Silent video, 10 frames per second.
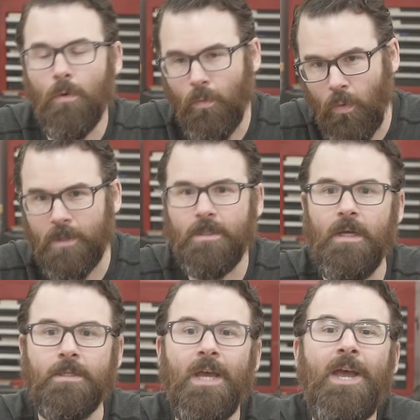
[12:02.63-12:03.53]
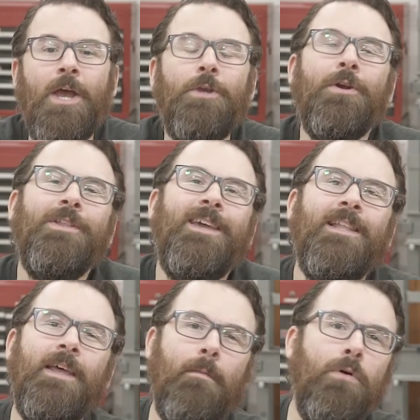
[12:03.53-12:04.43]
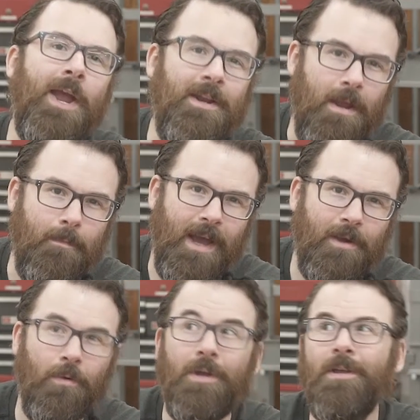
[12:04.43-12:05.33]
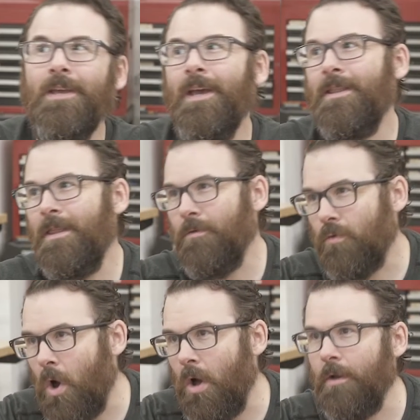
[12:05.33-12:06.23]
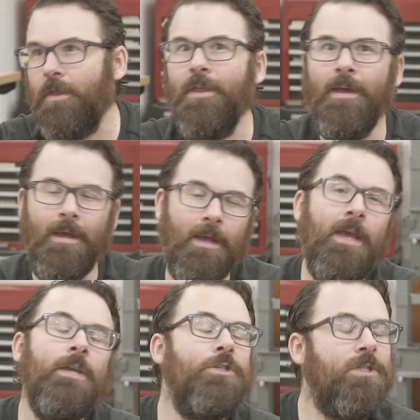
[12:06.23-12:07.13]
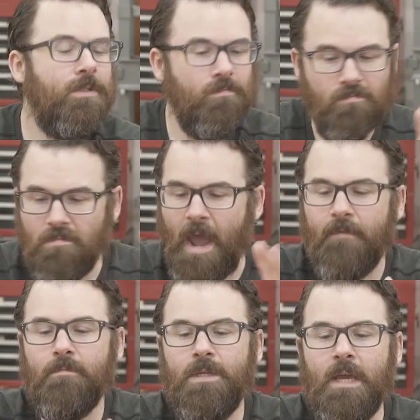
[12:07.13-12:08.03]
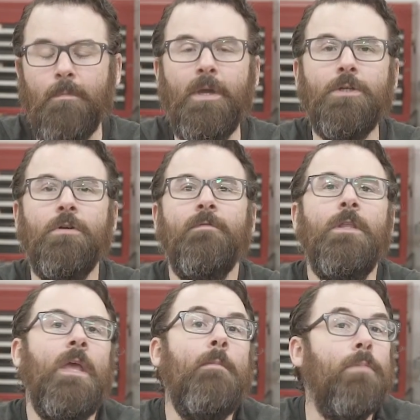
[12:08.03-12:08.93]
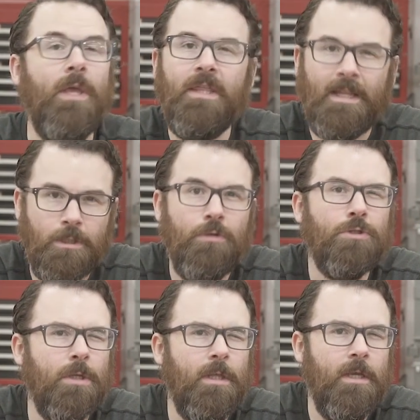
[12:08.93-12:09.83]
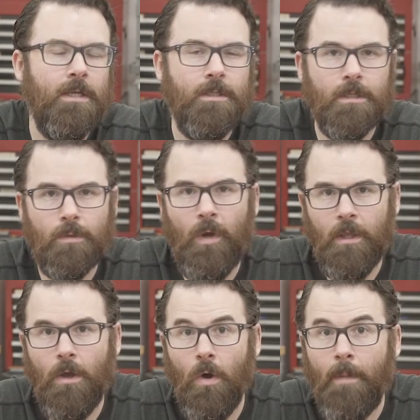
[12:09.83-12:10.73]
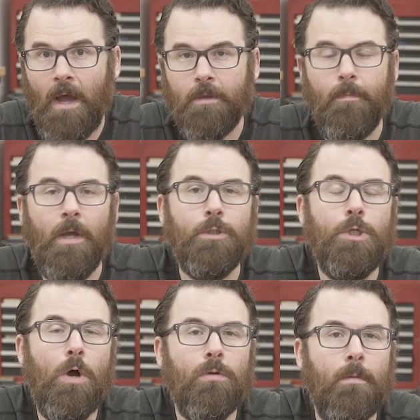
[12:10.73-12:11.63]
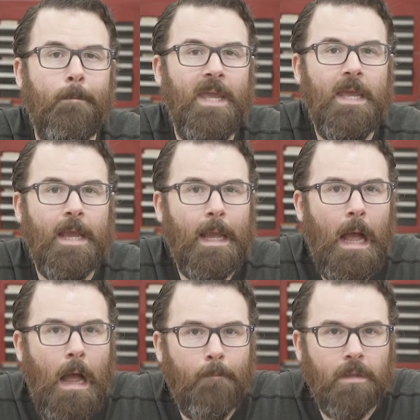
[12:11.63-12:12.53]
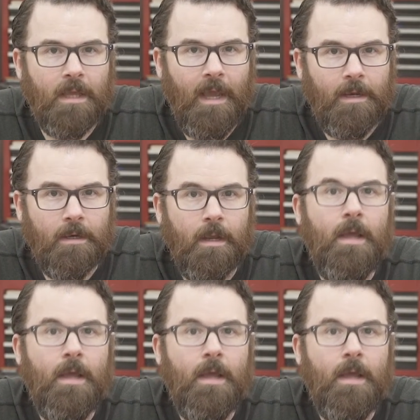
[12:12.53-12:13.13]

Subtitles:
What's this? You're going to get like a brand name back, or you're going to get the wrong thing. Just have them take a picture of the nameplate. That's usually the easiest way to go about it, but don't be complicated.